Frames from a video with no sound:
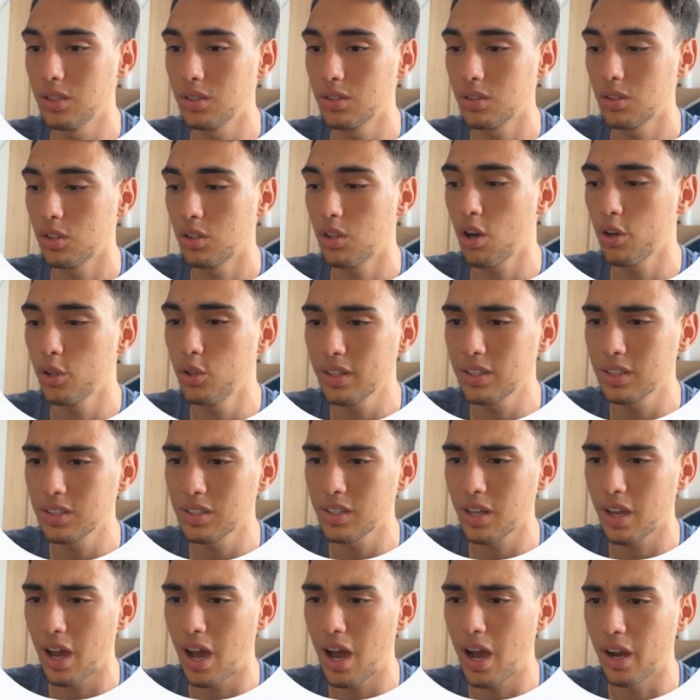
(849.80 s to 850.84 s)
No, you don't have to
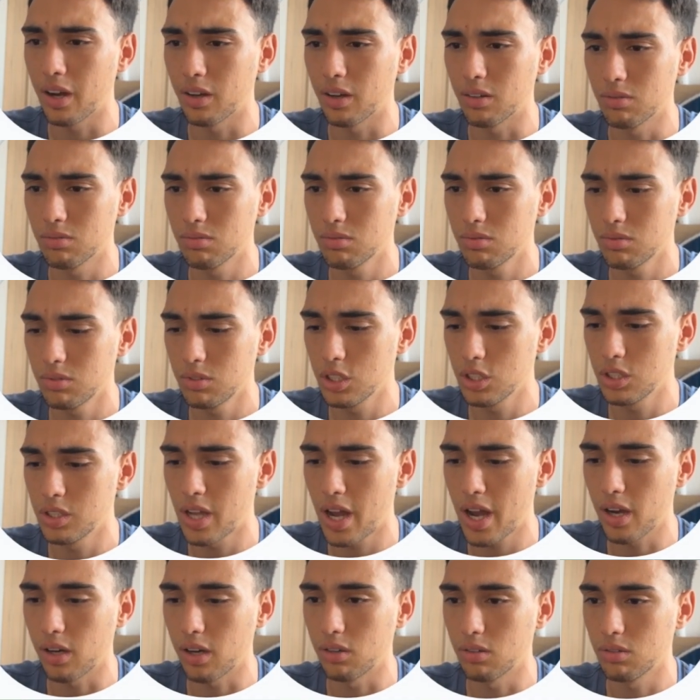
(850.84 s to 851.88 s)
say ang. Just
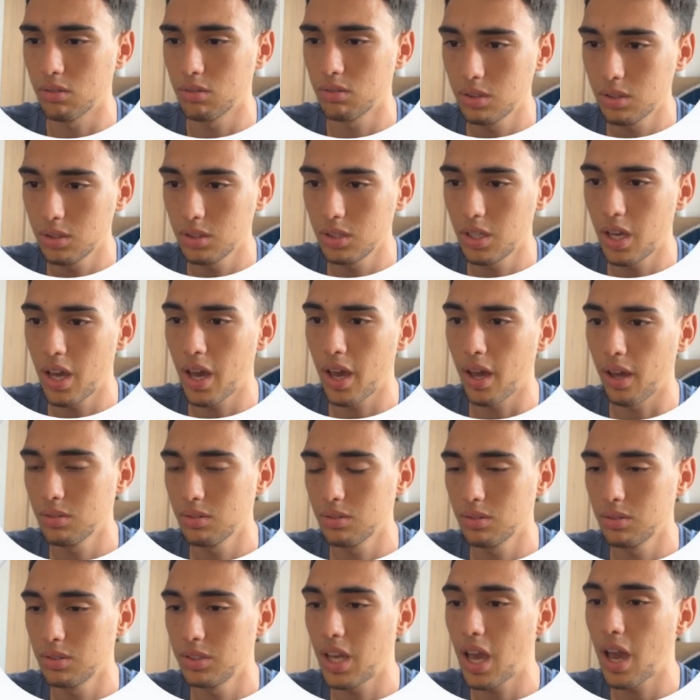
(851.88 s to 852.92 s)
nang.
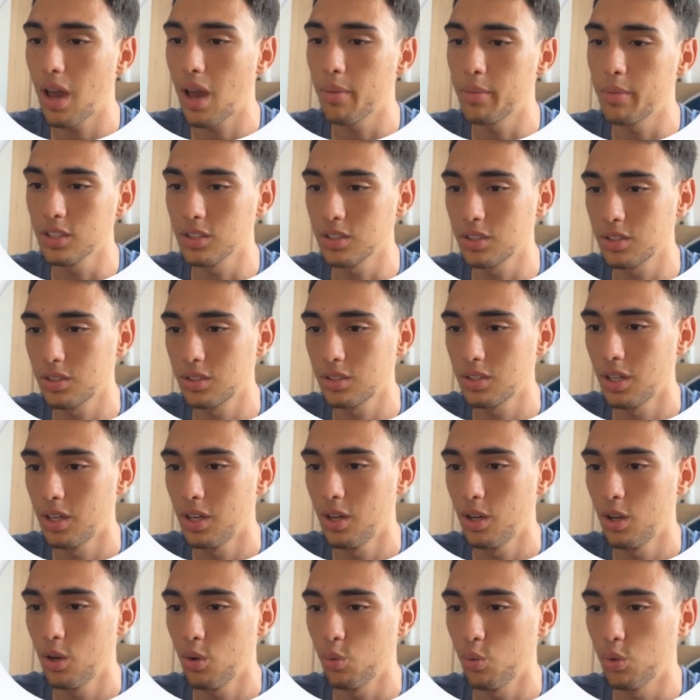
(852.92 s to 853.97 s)
Yeah, because
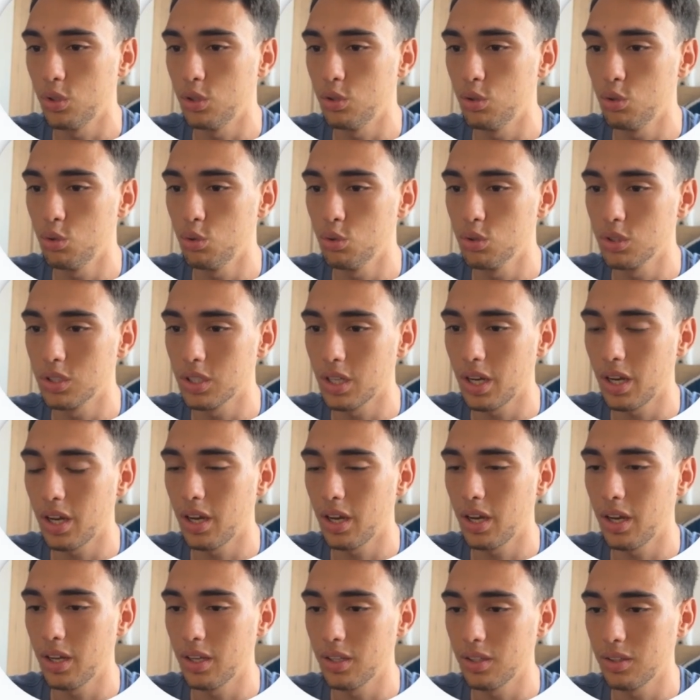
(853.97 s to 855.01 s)
when you use
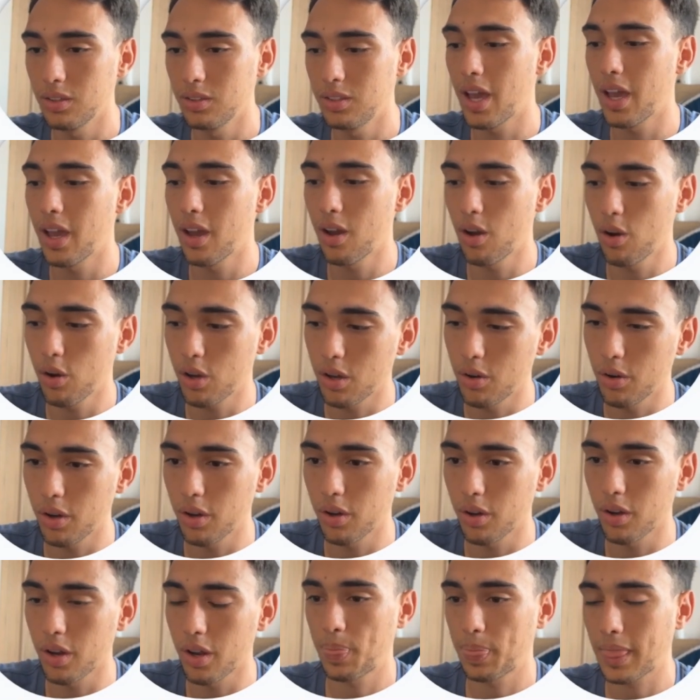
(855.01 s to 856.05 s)
okay.
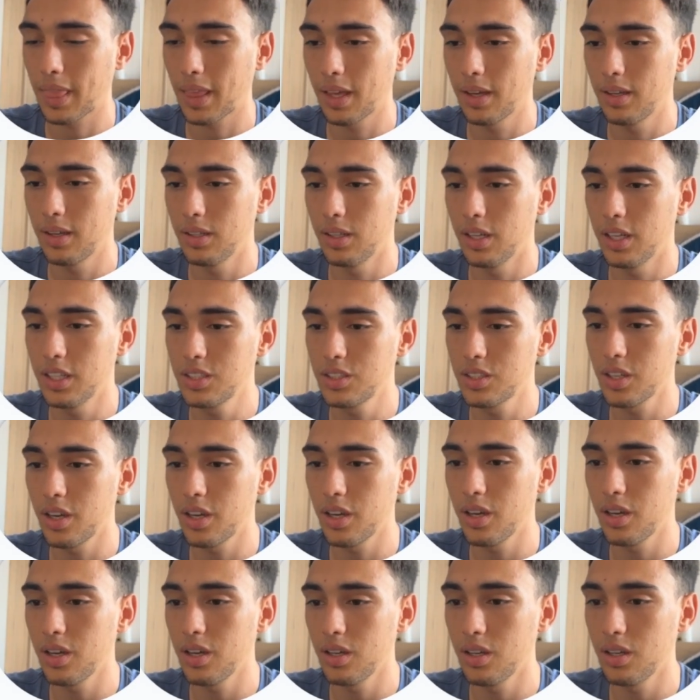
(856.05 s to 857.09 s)
Let's
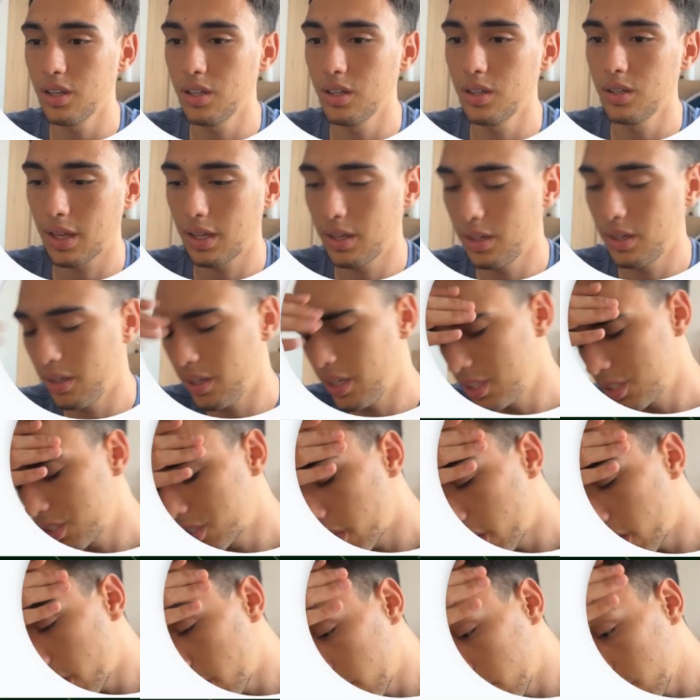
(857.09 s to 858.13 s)

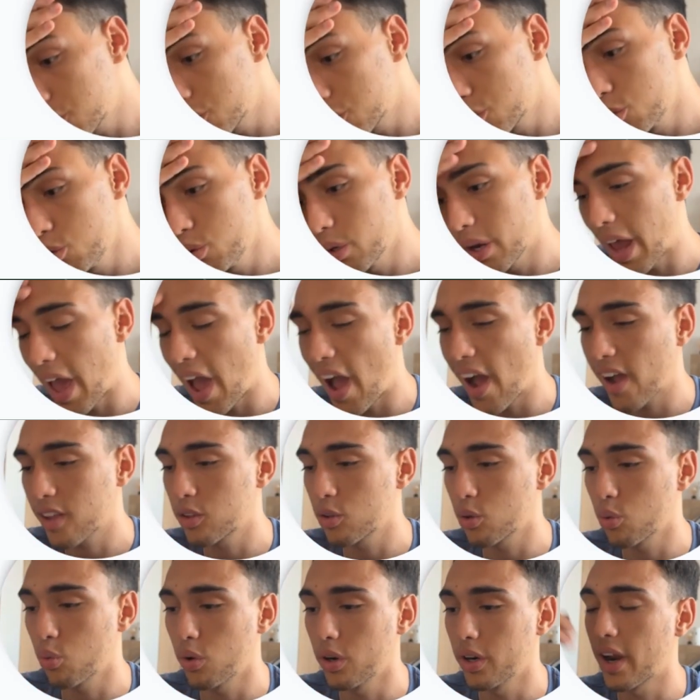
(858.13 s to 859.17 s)
do an
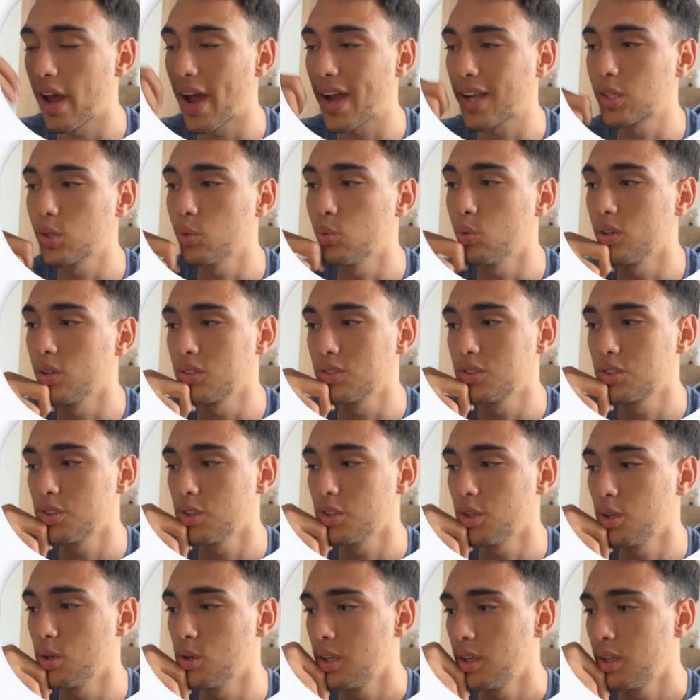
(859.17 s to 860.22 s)
actor one.
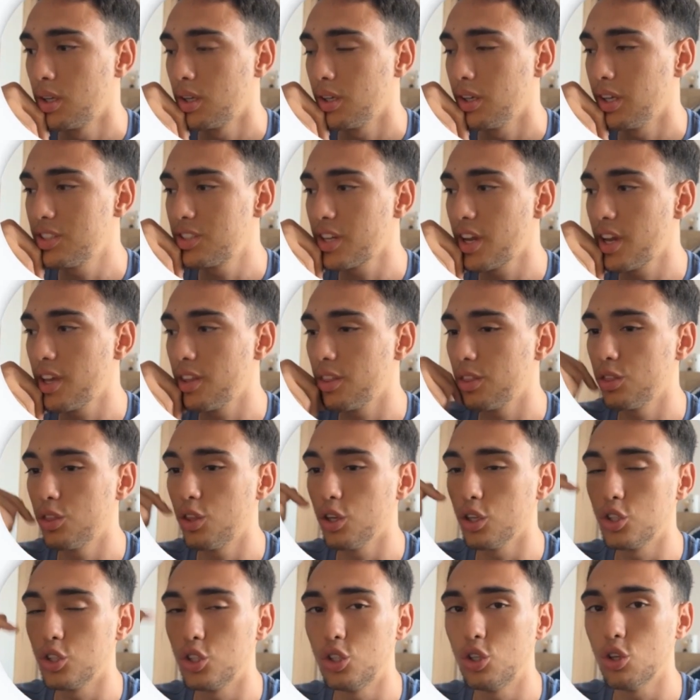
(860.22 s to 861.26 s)
So let's say
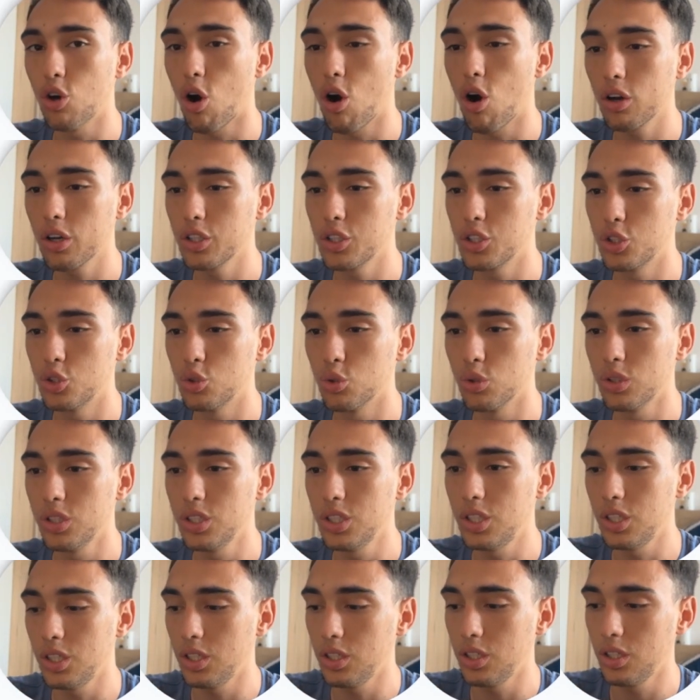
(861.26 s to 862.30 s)
the dog is
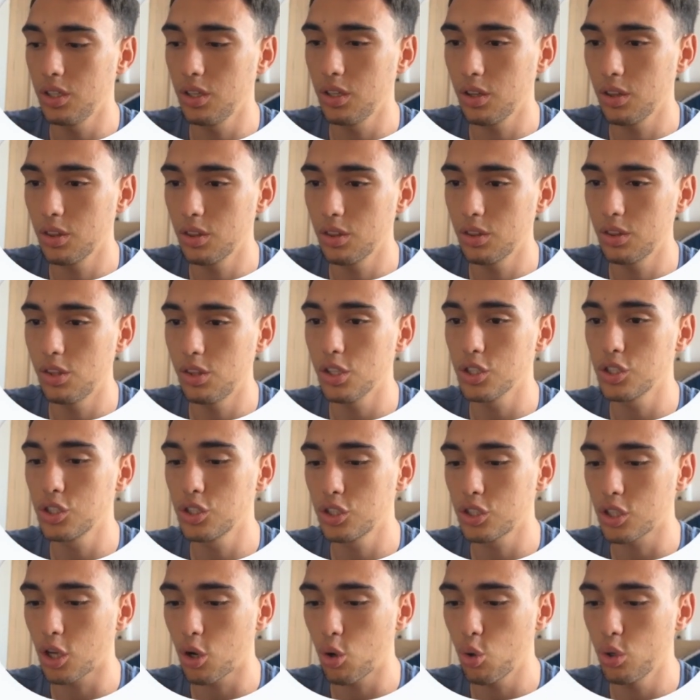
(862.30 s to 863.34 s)
drinking the
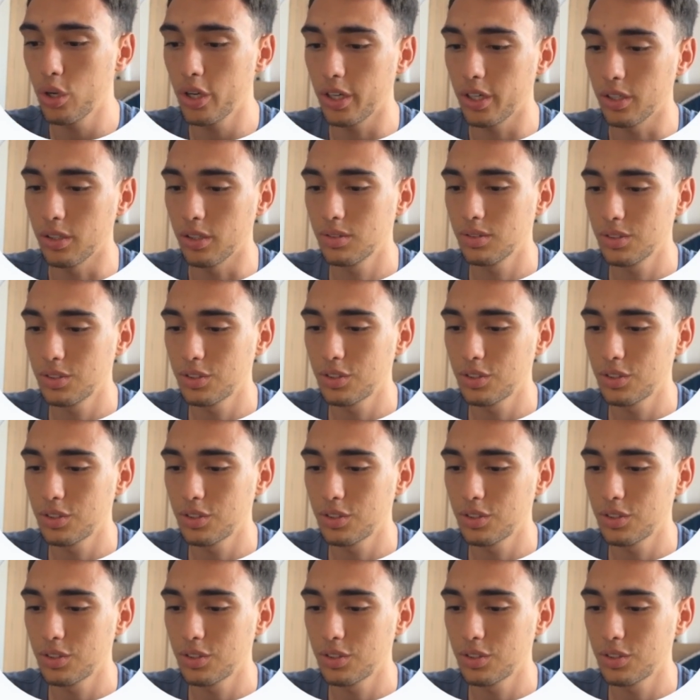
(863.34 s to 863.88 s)
soda.